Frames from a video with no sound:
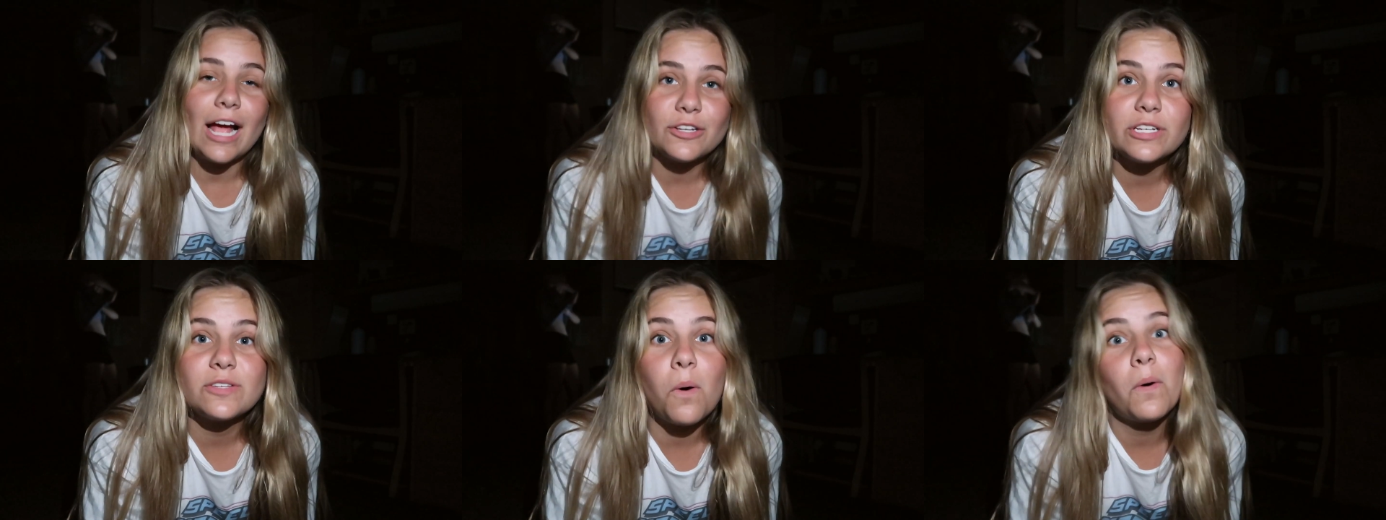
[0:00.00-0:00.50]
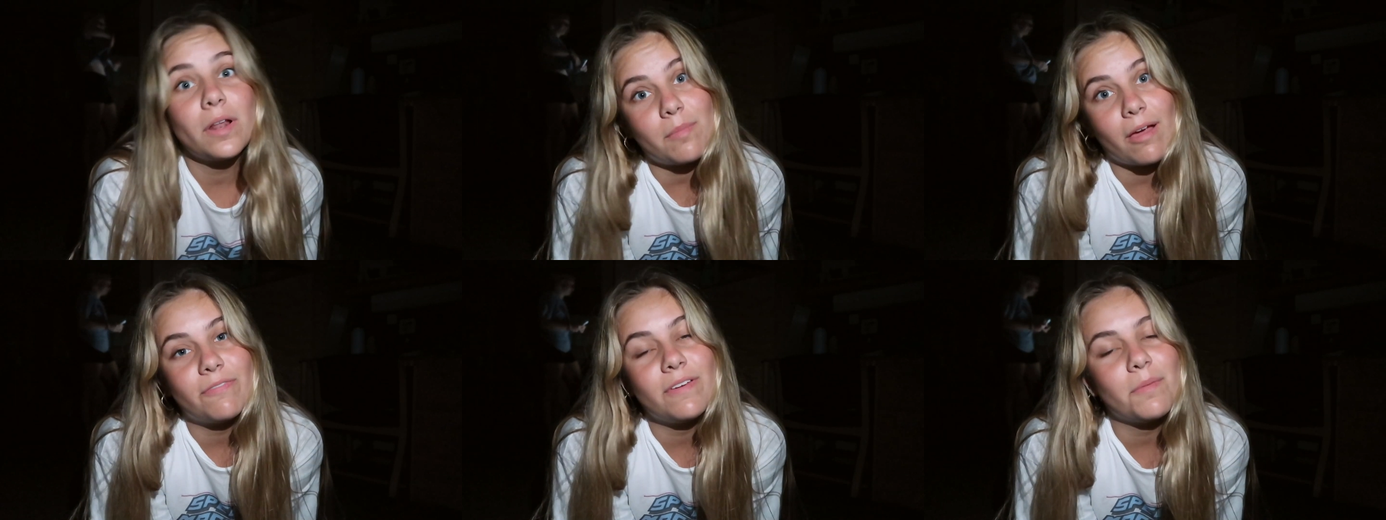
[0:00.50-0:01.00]
Ashley's holding
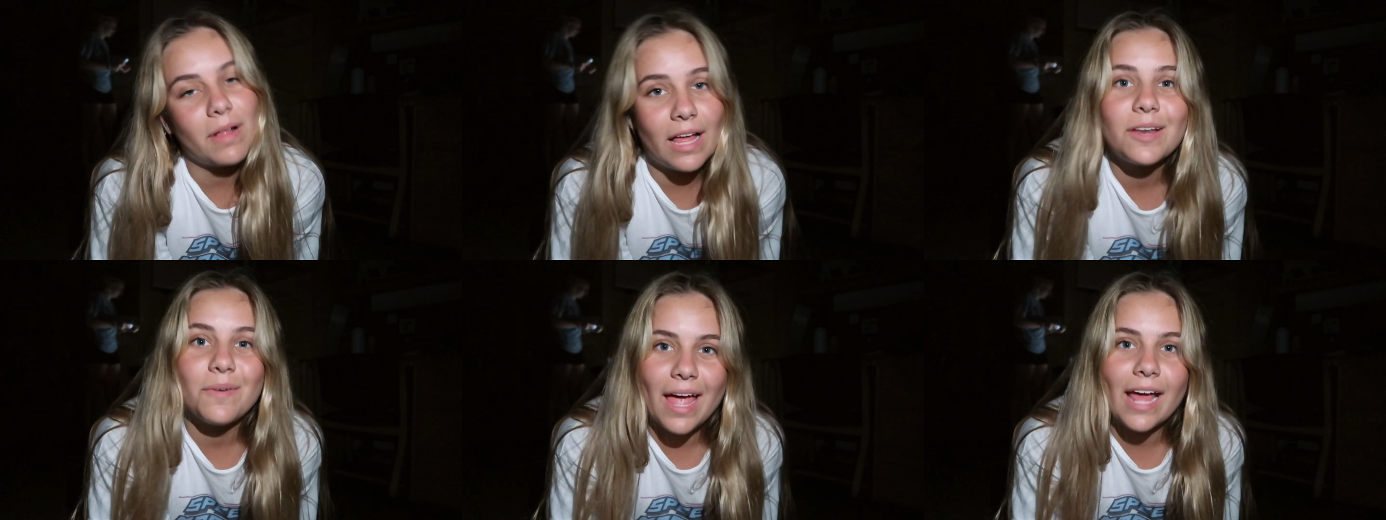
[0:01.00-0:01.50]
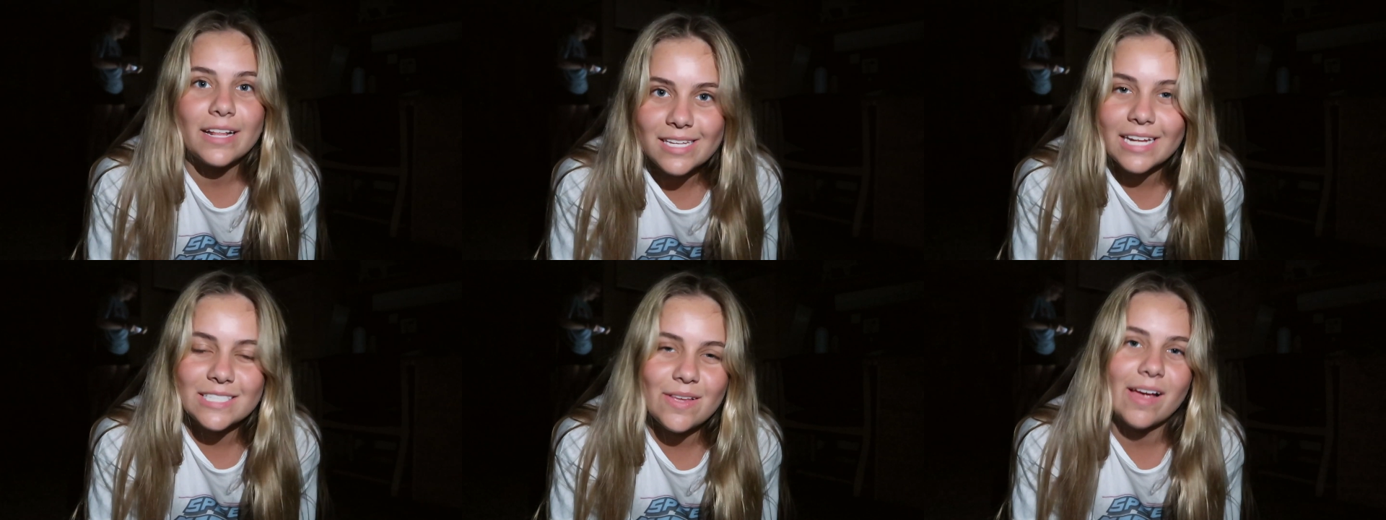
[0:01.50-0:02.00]
my feet while I do a
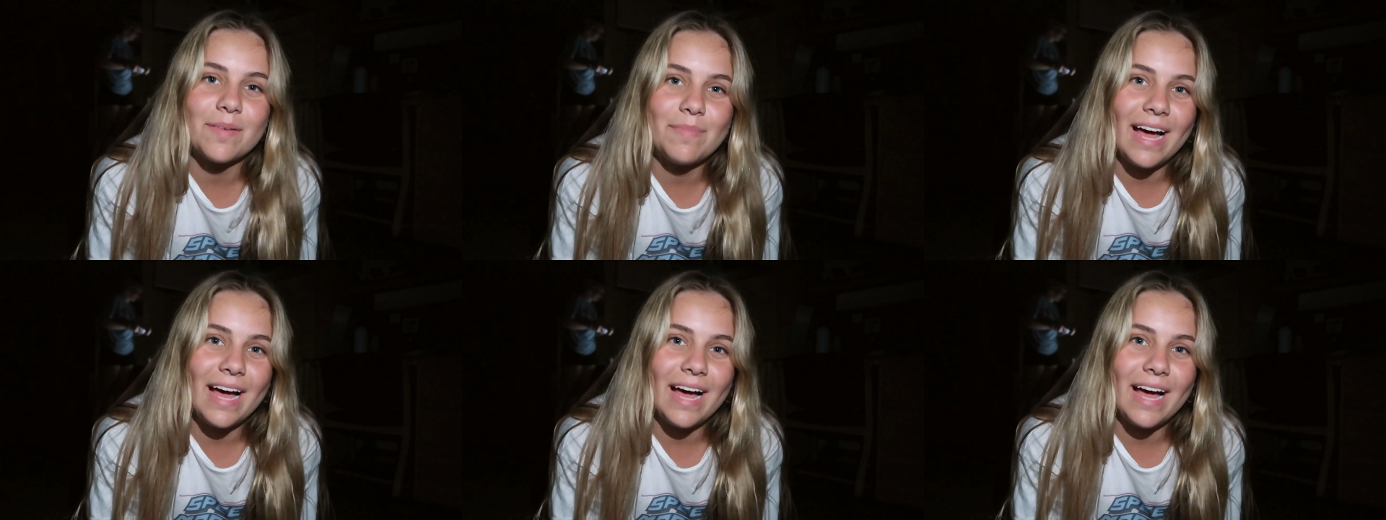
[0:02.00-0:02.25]
handstand so I can